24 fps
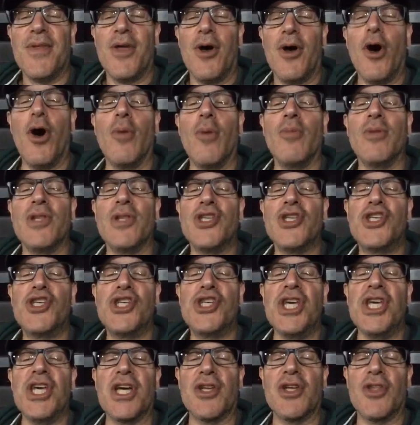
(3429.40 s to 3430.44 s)
Homeless
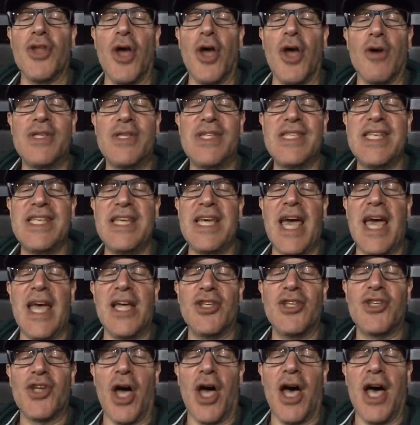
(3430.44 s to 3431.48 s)
Chic. No, C
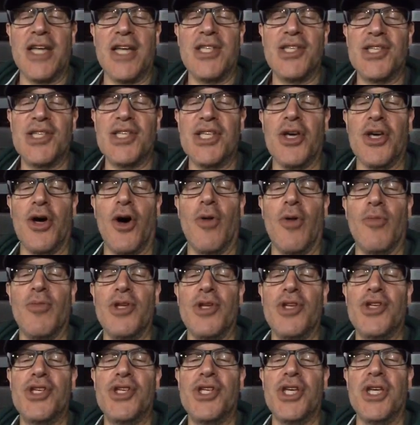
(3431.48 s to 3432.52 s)
H I C.
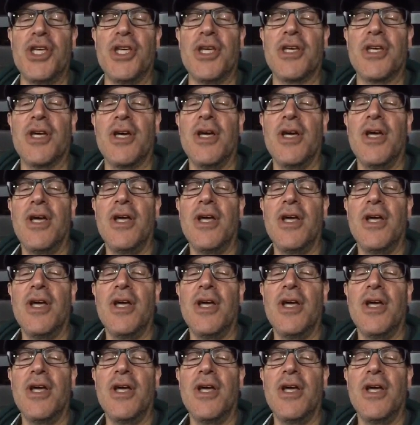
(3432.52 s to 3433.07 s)
Homeless Chic.